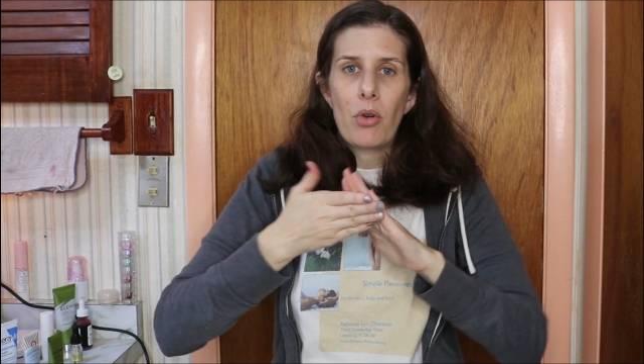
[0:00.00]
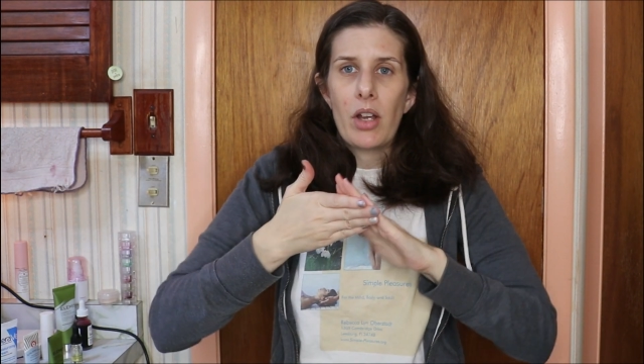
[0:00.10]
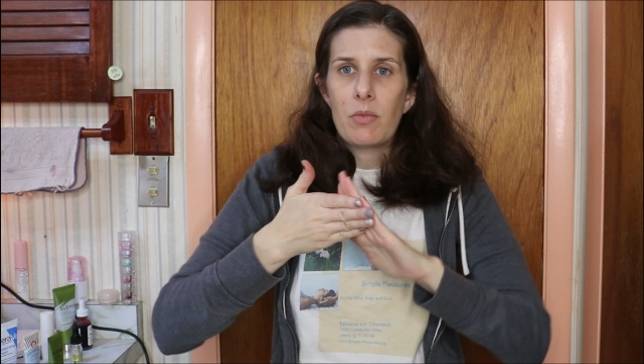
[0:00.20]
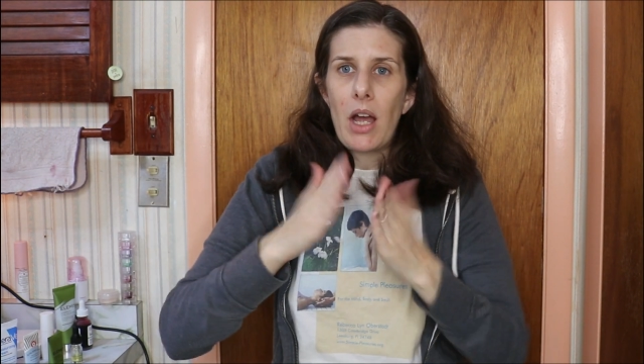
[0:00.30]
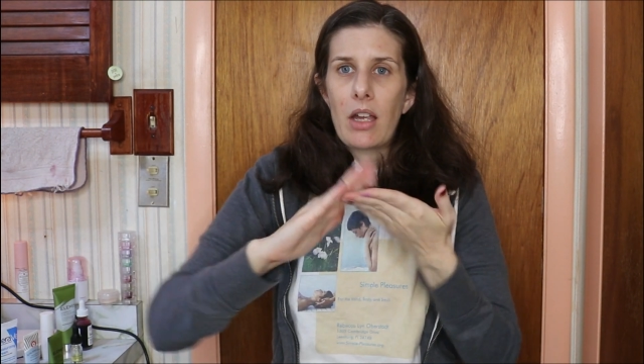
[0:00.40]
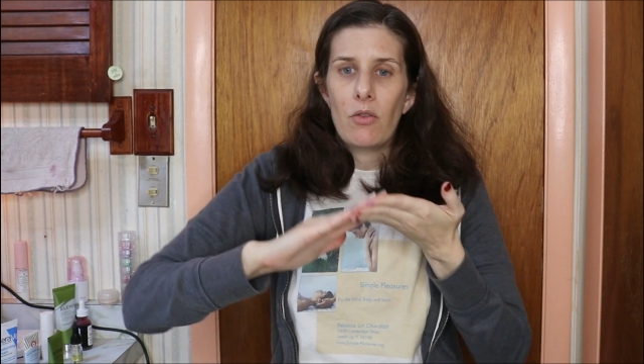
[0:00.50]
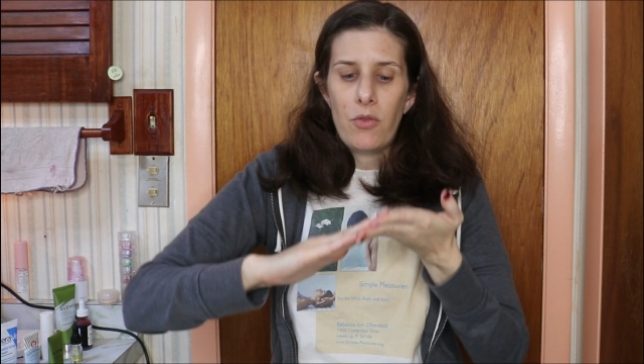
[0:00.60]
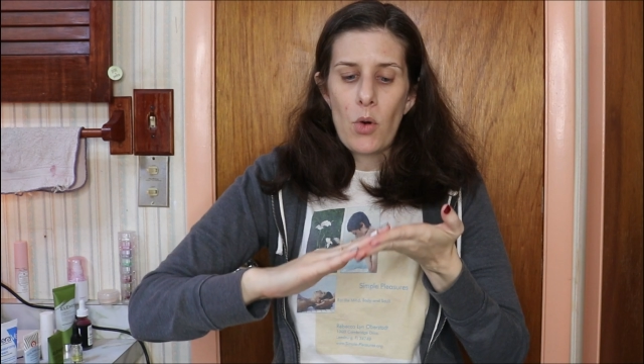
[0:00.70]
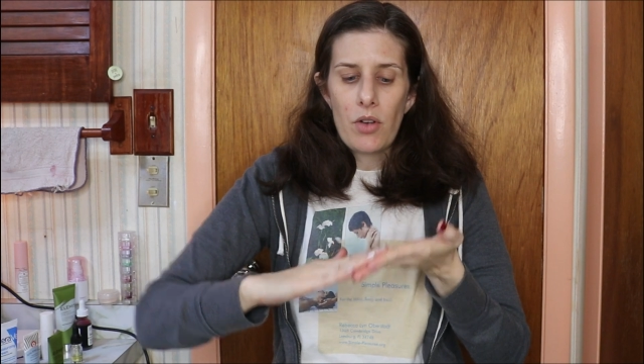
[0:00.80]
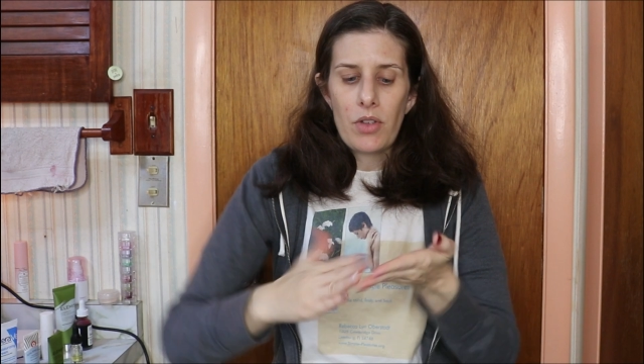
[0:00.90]
and forth
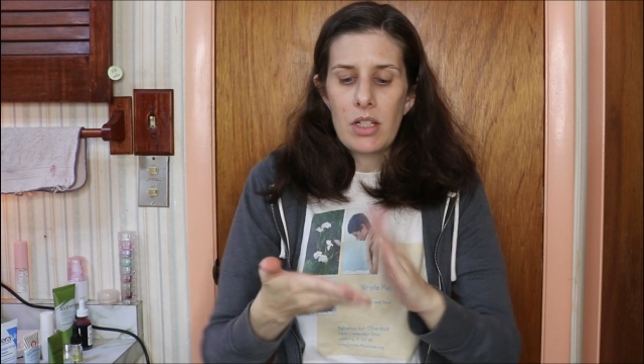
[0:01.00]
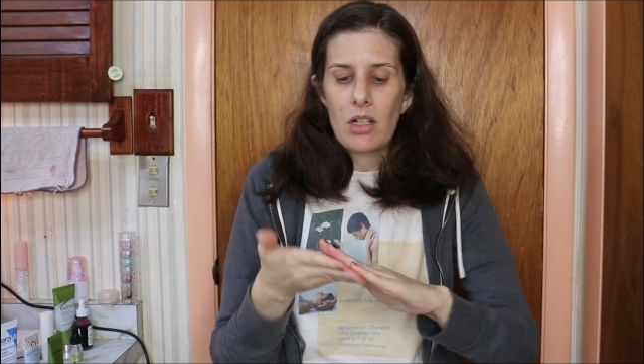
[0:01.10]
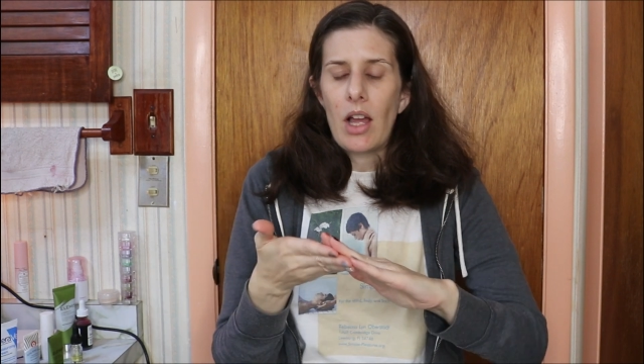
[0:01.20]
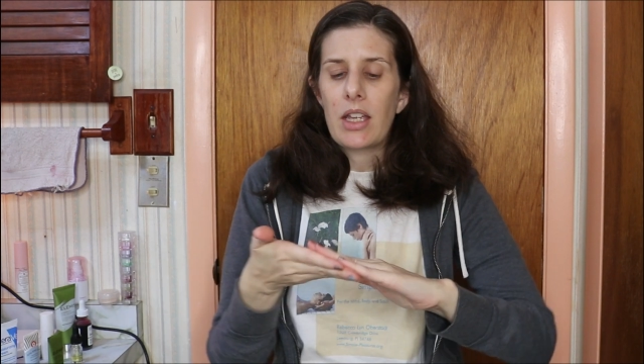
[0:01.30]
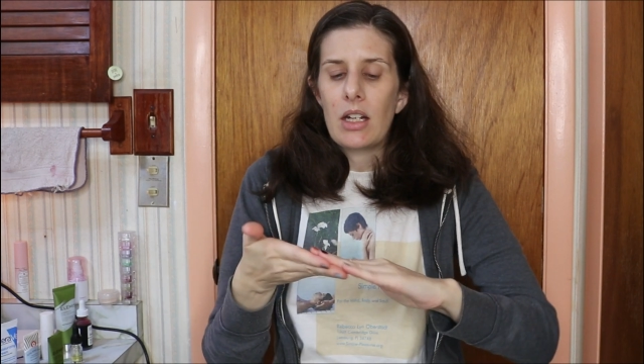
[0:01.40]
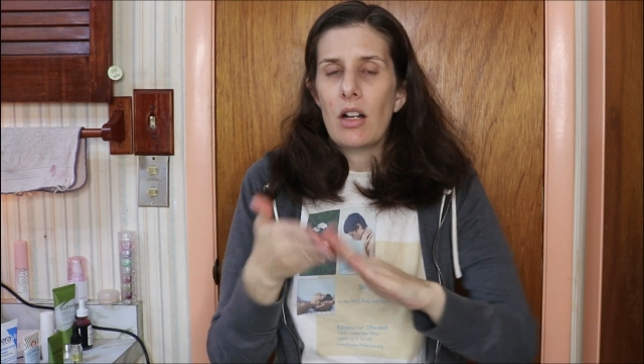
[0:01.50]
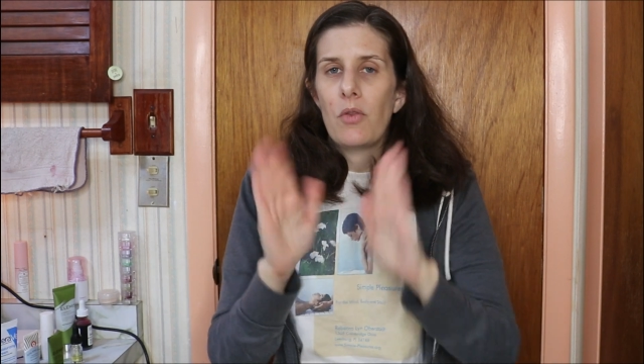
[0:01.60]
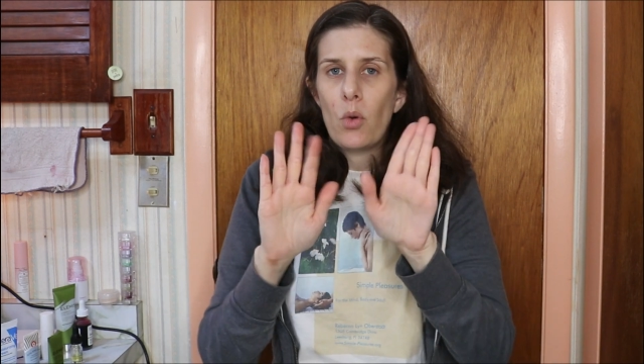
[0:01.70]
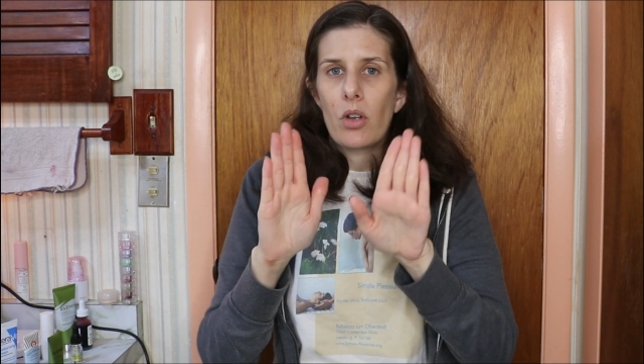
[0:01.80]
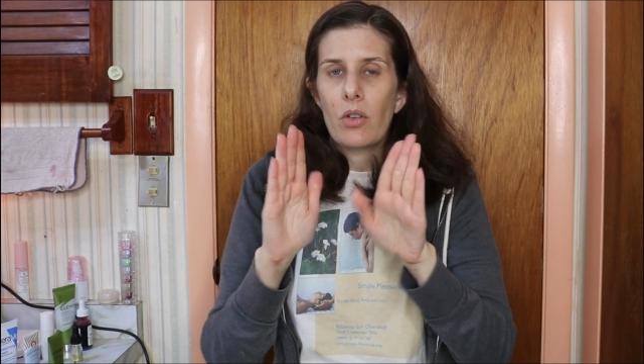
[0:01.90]
until I get enough oil
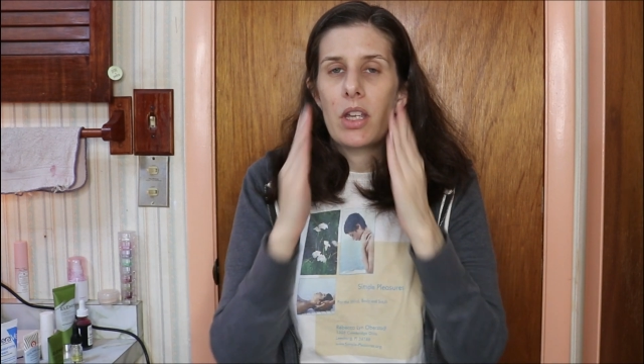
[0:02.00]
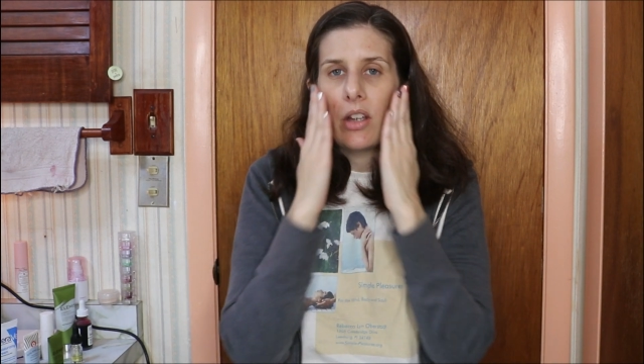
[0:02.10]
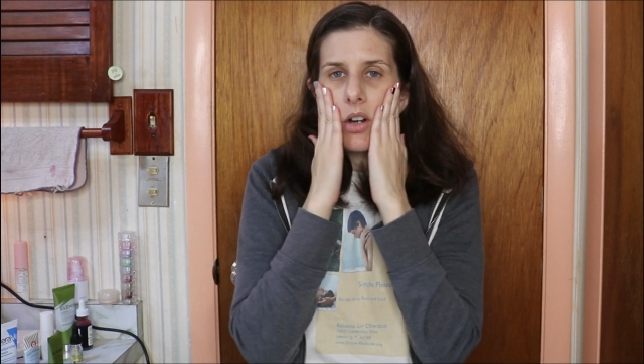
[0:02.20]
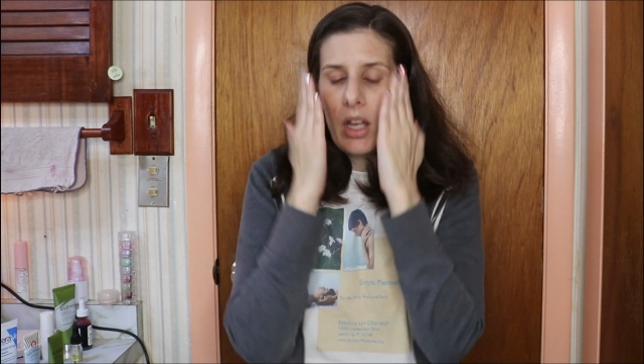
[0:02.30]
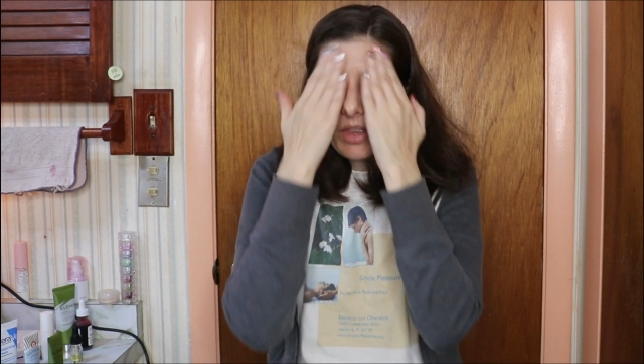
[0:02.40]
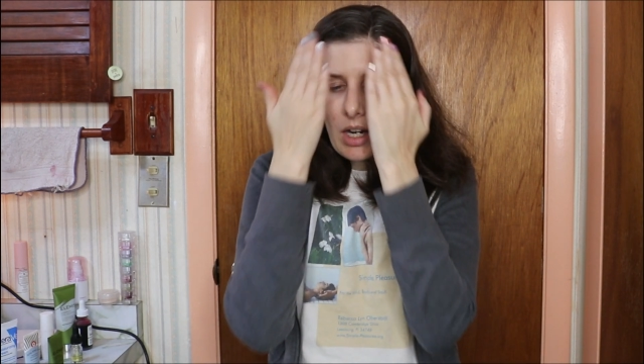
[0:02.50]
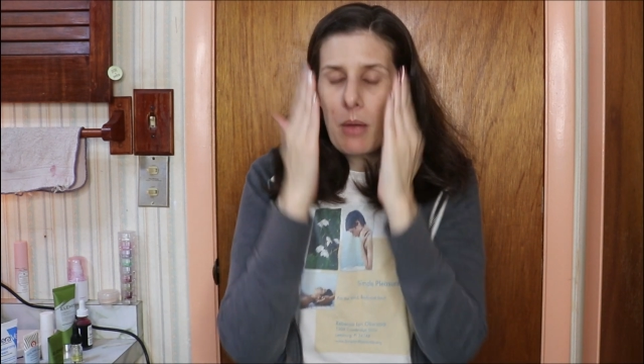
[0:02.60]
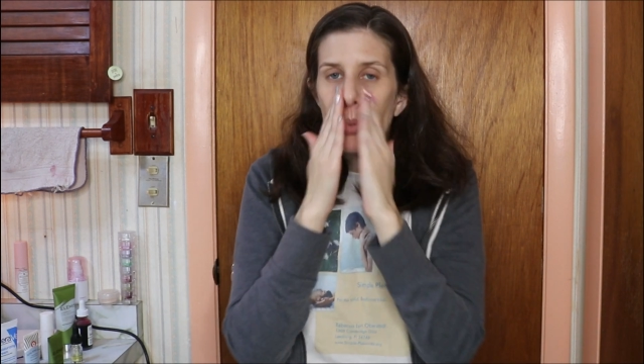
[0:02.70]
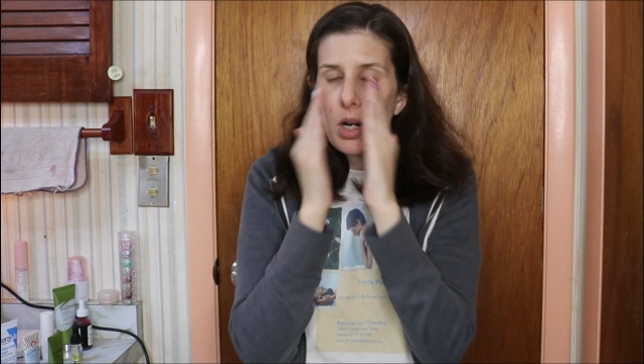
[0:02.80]
here, and then I press,